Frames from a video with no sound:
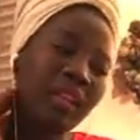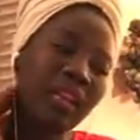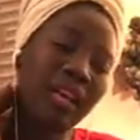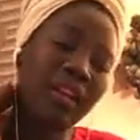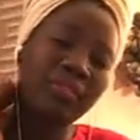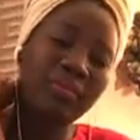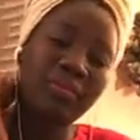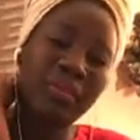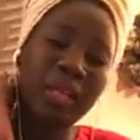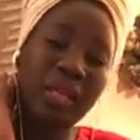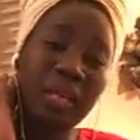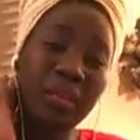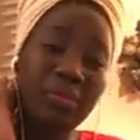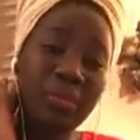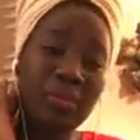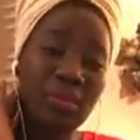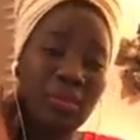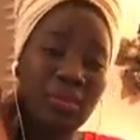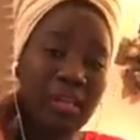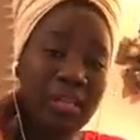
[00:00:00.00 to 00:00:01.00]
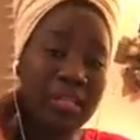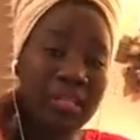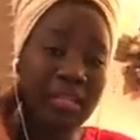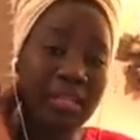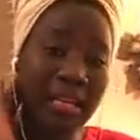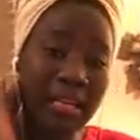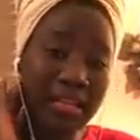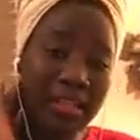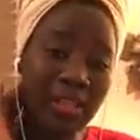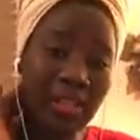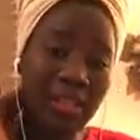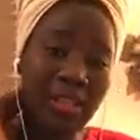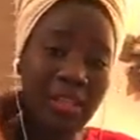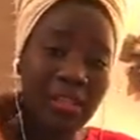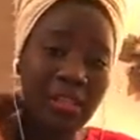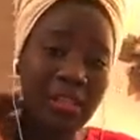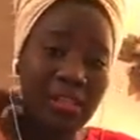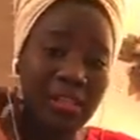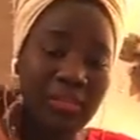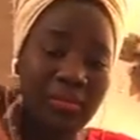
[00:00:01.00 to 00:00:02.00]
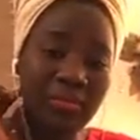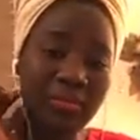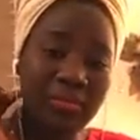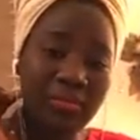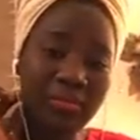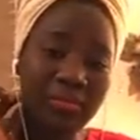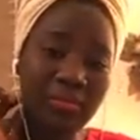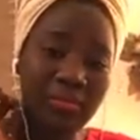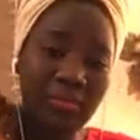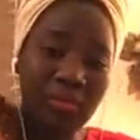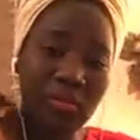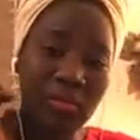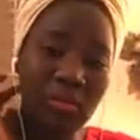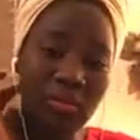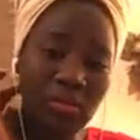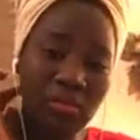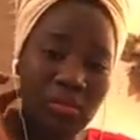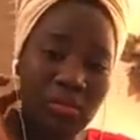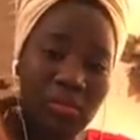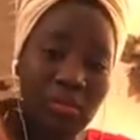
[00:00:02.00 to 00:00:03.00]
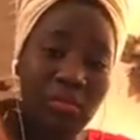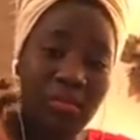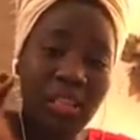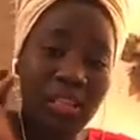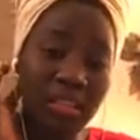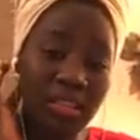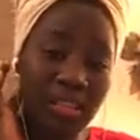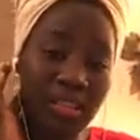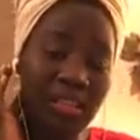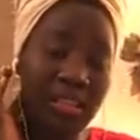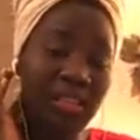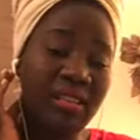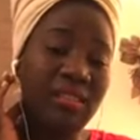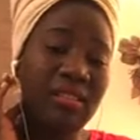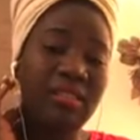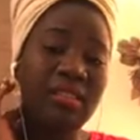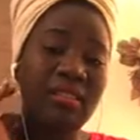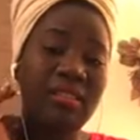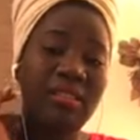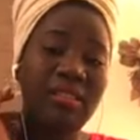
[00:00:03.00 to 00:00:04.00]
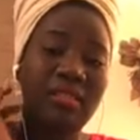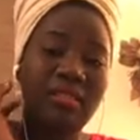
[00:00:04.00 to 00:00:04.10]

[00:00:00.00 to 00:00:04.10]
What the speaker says: I've become so allergic to so many things.